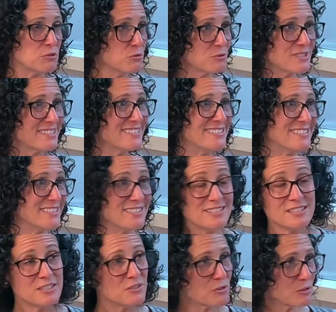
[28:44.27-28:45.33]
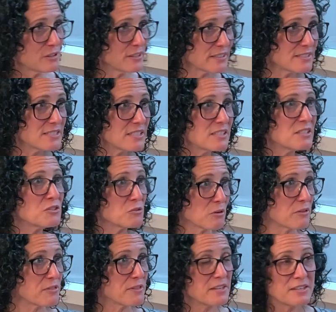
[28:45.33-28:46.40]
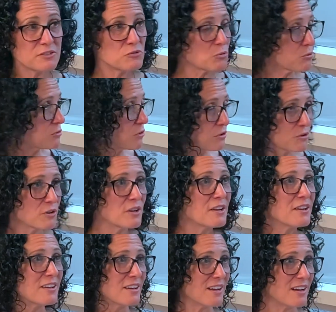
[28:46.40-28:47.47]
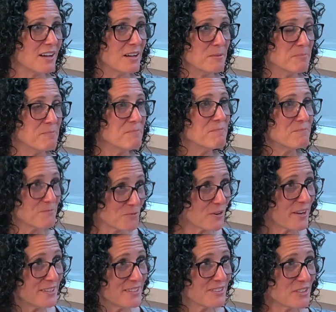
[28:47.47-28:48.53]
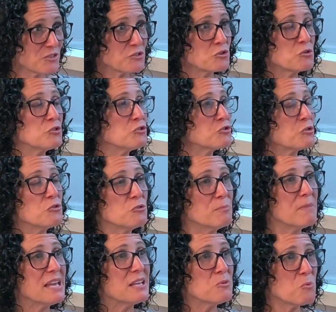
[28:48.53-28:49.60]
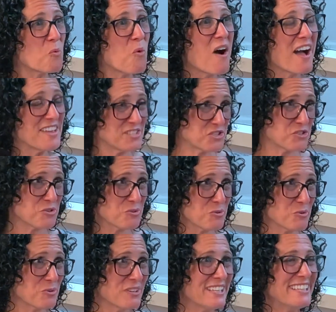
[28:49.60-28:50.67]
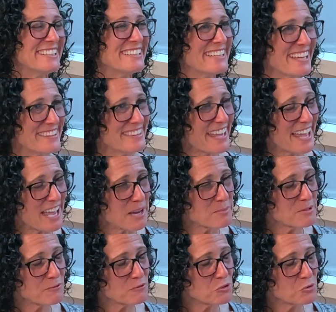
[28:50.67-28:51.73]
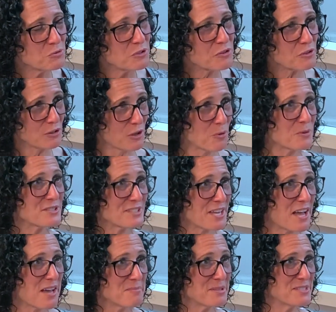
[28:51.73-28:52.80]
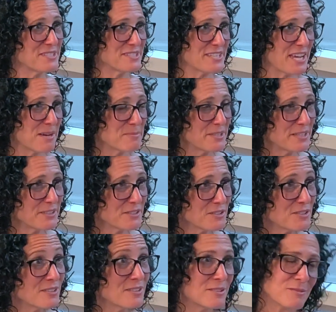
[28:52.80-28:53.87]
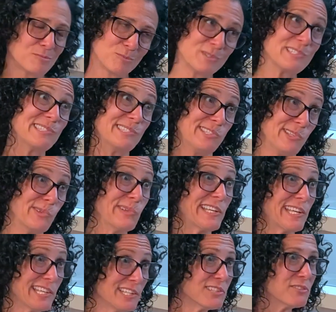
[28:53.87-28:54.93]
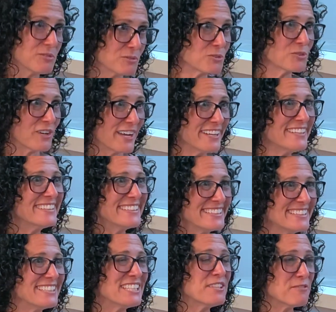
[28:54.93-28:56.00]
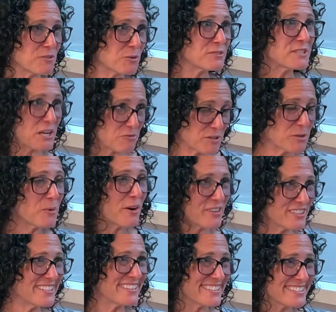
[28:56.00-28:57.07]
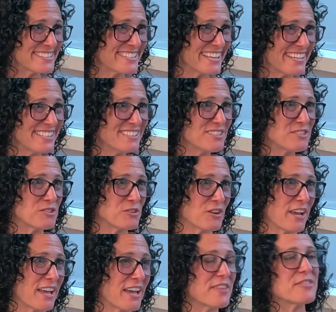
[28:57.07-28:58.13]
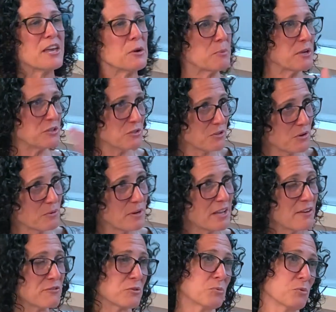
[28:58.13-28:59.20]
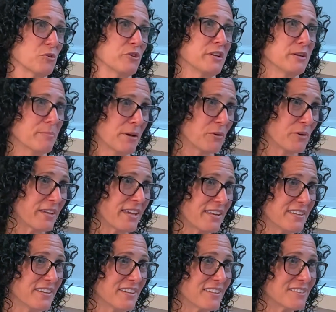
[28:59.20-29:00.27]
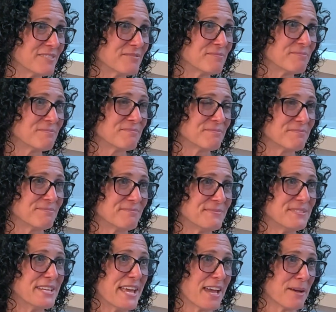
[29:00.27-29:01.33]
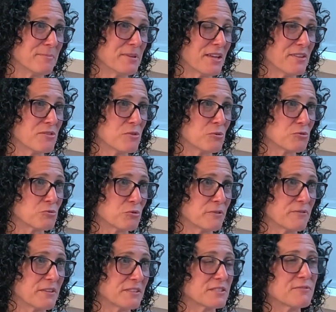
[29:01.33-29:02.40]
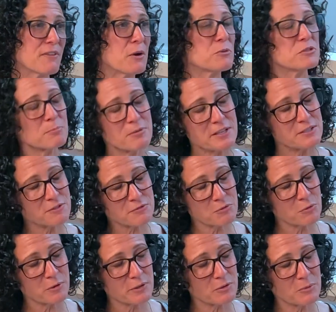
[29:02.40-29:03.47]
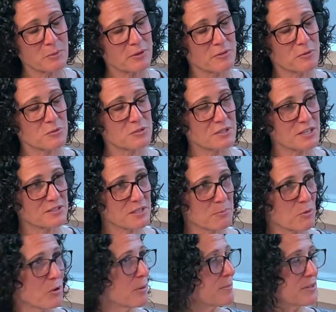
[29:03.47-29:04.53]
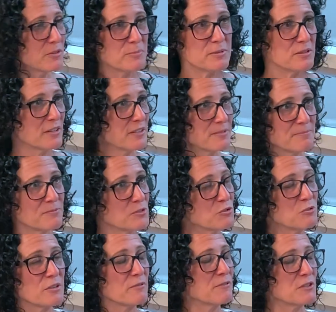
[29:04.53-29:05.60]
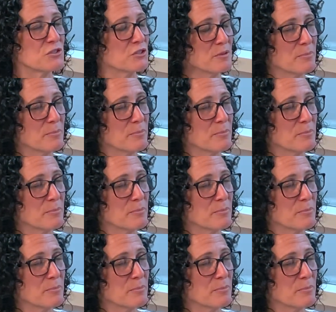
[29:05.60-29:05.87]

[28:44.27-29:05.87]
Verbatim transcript: use Indeed or LinkedIn yeah. or other things? Those are um, right? So, yeah. so you may want to get in the habit of choosing the lowest common denominator, which is doing it, right? Even though it's not required in the state you're at, that way you don't have to worry about getting nabbed so on those sort of things. Yeah. If I was a plaintiff's lawyer in one of those states that prohibited, it'd be like shooting fish in a